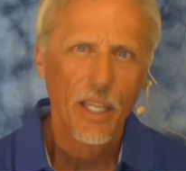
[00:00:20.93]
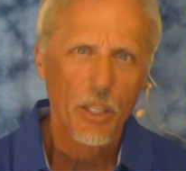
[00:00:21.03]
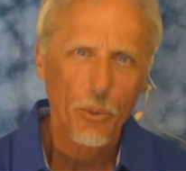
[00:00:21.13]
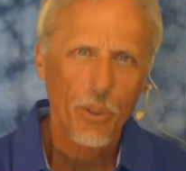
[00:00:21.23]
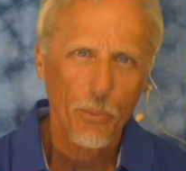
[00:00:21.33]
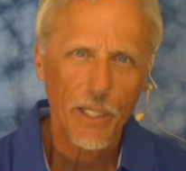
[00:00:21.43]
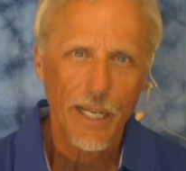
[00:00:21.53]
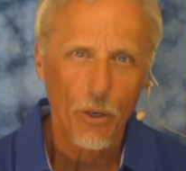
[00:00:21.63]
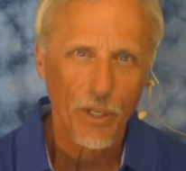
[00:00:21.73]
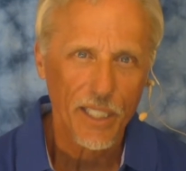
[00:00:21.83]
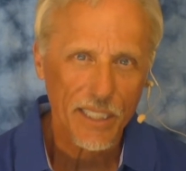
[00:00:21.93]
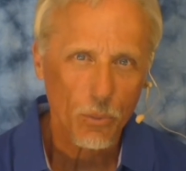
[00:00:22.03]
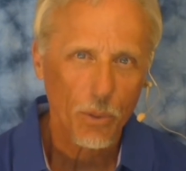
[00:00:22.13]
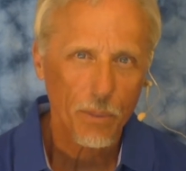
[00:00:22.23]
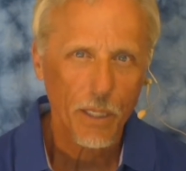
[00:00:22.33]
There are three areas
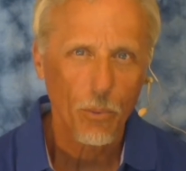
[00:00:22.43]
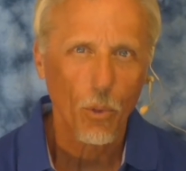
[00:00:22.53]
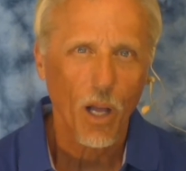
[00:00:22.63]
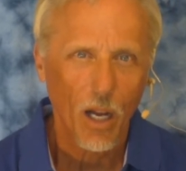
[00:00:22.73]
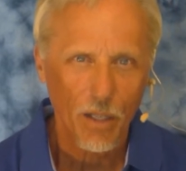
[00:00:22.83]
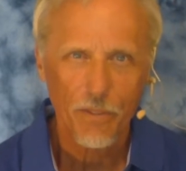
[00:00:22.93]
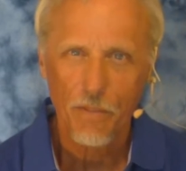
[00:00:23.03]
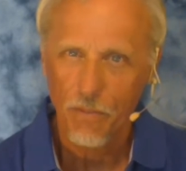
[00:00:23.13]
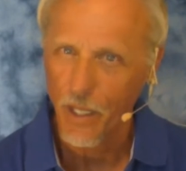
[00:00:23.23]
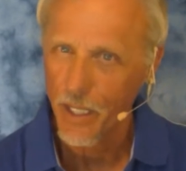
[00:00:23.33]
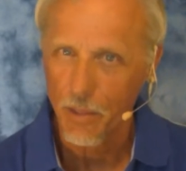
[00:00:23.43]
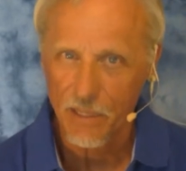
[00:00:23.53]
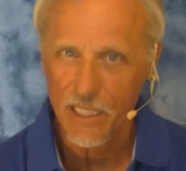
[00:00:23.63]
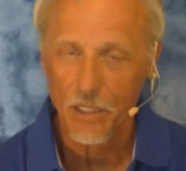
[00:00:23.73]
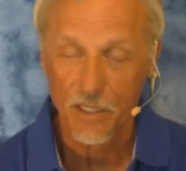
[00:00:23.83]
where people often find
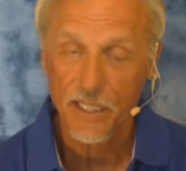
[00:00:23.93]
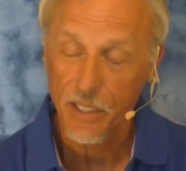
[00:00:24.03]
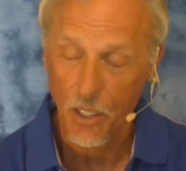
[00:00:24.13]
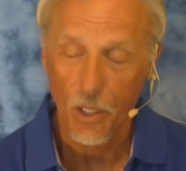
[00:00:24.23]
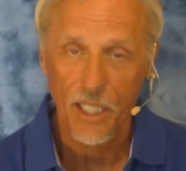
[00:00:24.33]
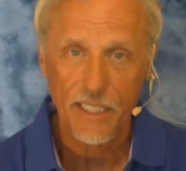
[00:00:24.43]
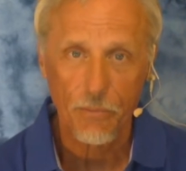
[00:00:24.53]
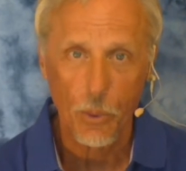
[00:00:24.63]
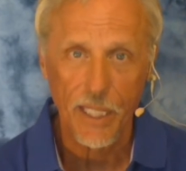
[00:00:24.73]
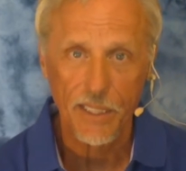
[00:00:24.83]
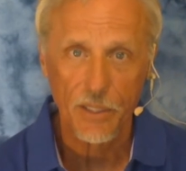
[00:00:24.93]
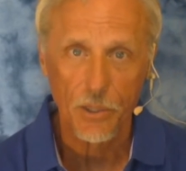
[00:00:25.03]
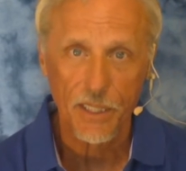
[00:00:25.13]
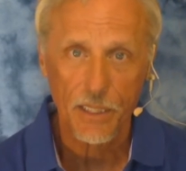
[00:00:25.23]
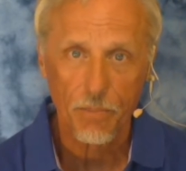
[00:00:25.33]
themselves at a loss for
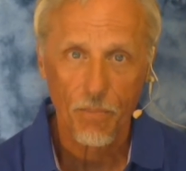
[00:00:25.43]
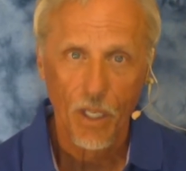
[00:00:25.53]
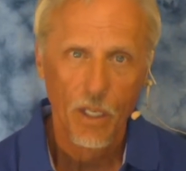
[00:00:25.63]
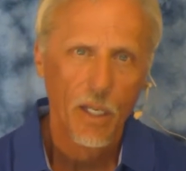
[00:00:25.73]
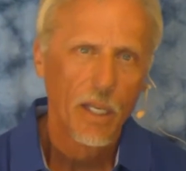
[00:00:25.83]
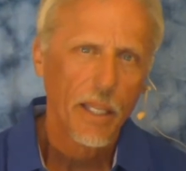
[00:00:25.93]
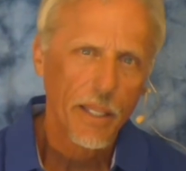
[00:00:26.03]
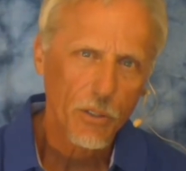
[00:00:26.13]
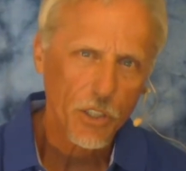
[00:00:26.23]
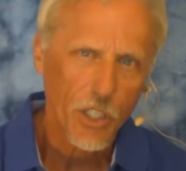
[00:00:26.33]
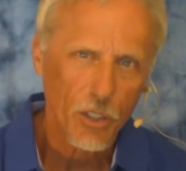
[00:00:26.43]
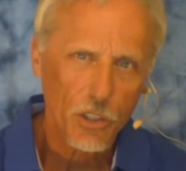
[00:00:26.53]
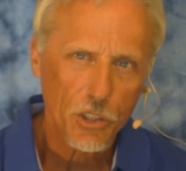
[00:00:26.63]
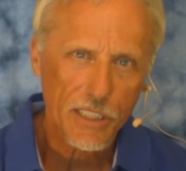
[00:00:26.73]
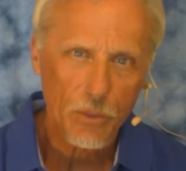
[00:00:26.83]
answers. They are
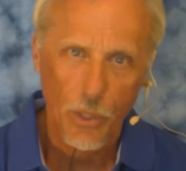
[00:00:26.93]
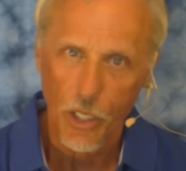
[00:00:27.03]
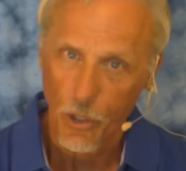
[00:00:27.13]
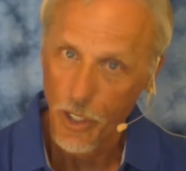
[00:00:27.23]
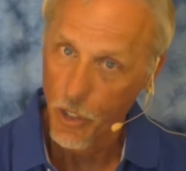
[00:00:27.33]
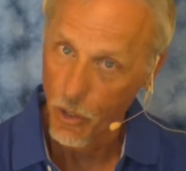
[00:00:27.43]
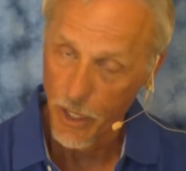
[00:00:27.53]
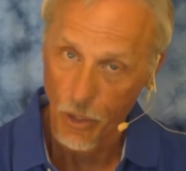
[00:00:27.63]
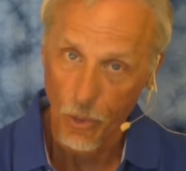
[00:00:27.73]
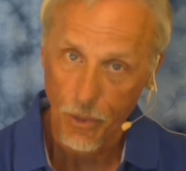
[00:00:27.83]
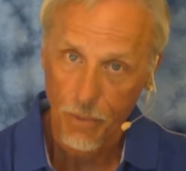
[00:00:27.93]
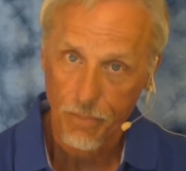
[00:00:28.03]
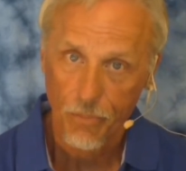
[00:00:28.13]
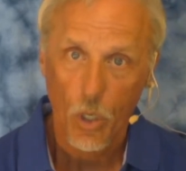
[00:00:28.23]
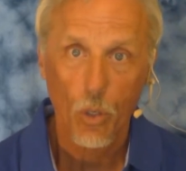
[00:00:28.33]
challenges regarding our health,
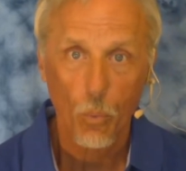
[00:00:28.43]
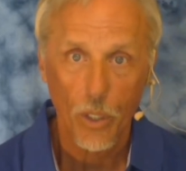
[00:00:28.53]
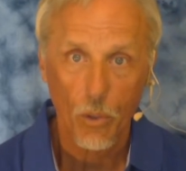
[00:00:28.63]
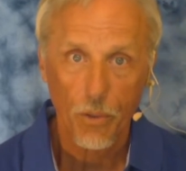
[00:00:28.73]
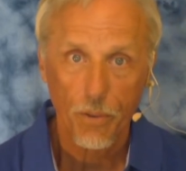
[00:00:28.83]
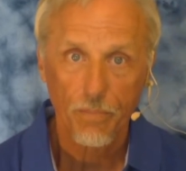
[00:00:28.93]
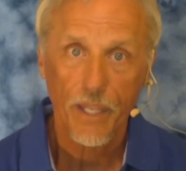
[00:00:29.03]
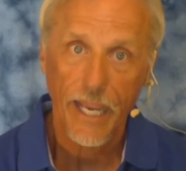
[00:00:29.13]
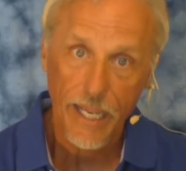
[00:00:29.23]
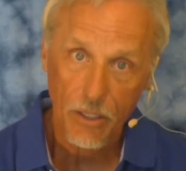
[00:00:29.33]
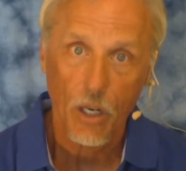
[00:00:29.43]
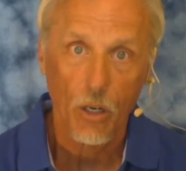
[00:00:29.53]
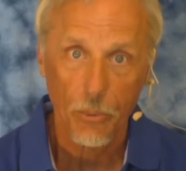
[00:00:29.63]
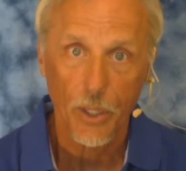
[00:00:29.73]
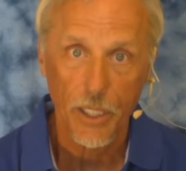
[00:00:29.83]
our wealth, and
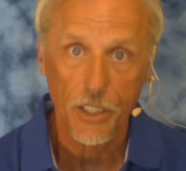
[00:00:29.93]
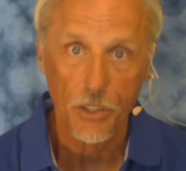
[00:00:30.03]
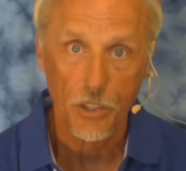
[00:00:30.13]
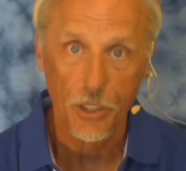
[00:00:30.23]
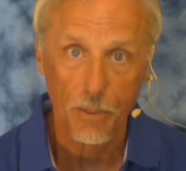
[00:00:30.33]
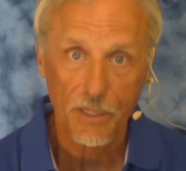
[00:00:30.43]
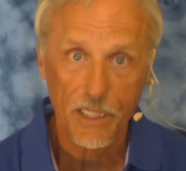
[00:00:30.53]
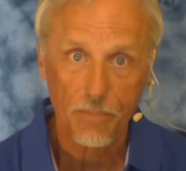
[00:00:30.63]
our relationships.